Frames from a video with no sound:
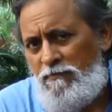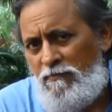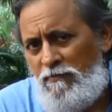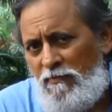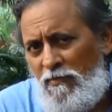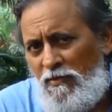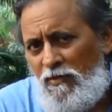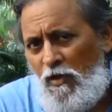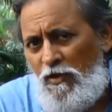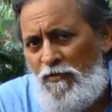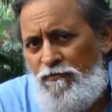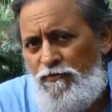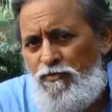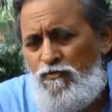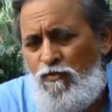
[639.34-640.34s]
Now, if
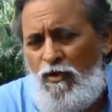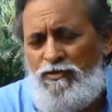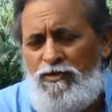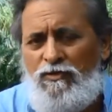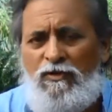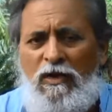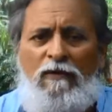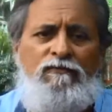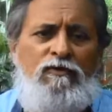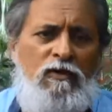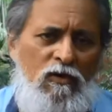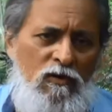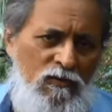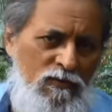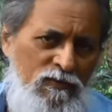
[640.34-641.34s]
you wanted to have
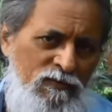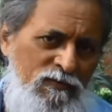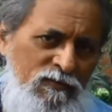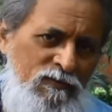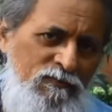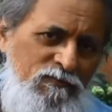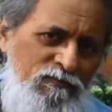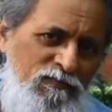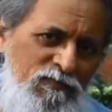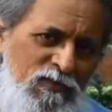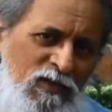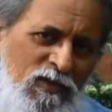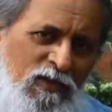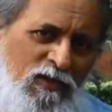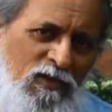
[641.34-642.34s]
clothes,
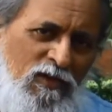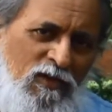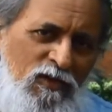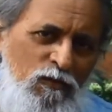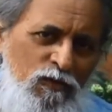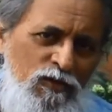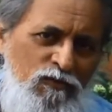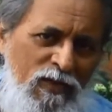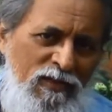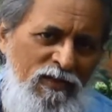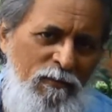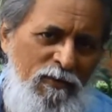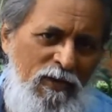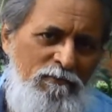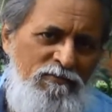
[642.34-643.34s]
which when they
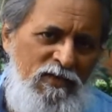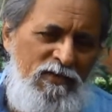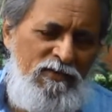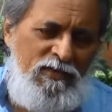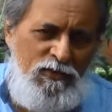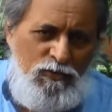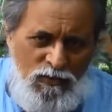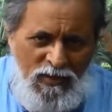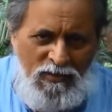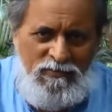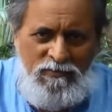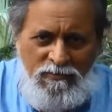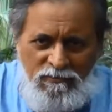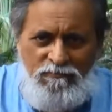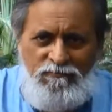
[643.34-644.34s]
become dirty, you just
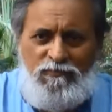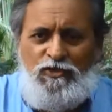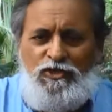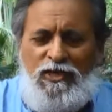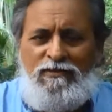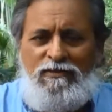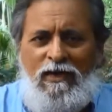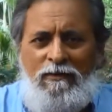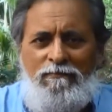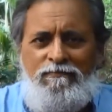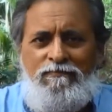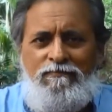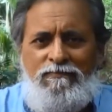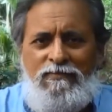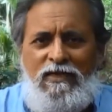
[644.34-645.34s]
shake them
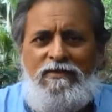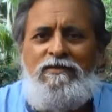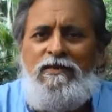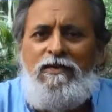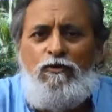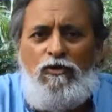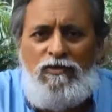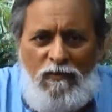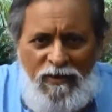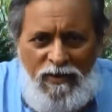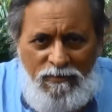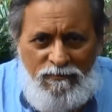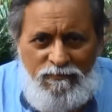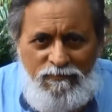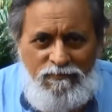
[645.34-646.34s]
and the dirt goes away.
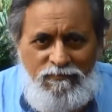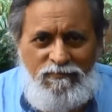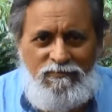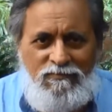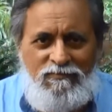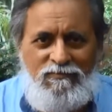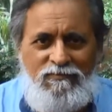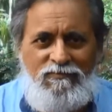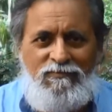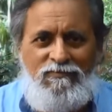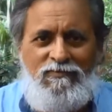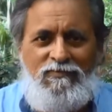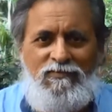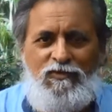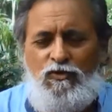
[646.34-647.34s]

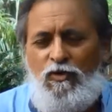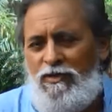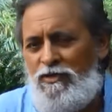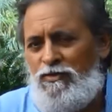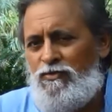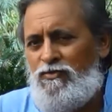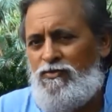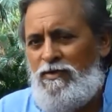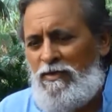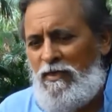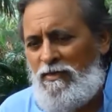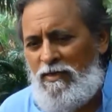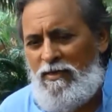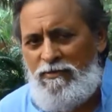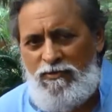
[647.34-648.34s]
You don't need to use
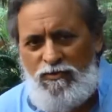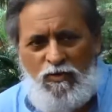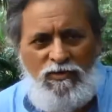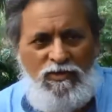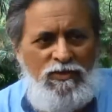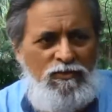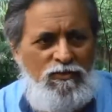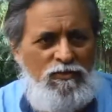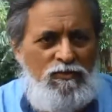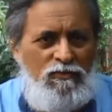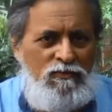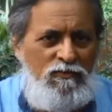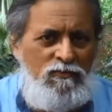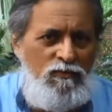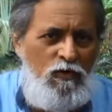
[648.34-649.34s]
detergent, you don't need to use
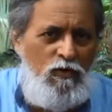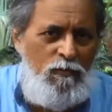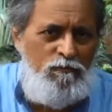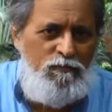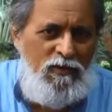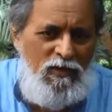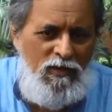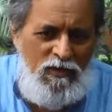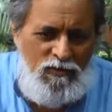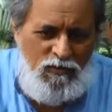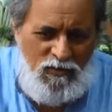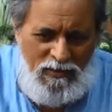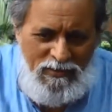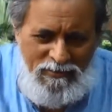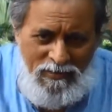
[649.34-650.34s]
soap to
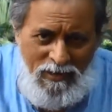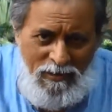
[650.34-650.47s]
clean them.